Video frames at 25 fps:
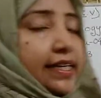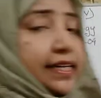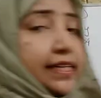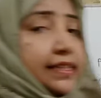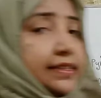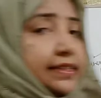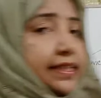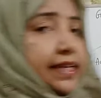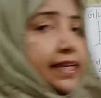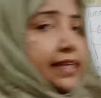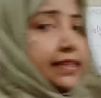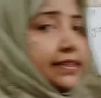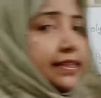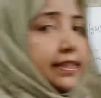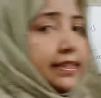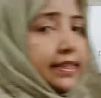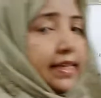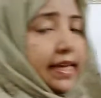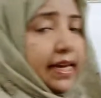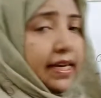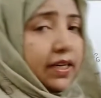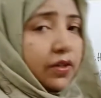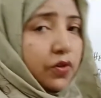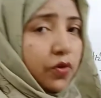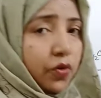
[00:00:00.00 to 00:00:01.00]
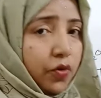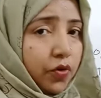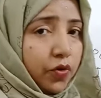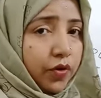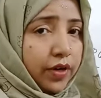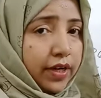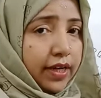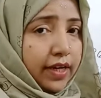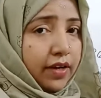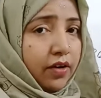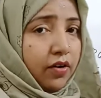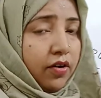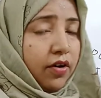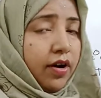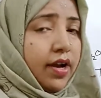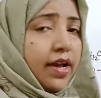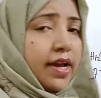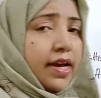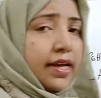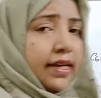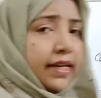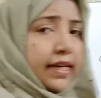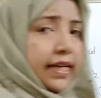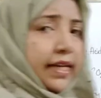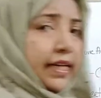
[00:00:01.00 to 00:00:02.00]
is acetyl-CoA
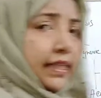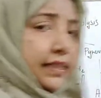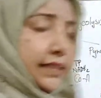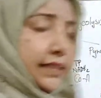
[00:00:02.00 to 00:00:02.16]
where it's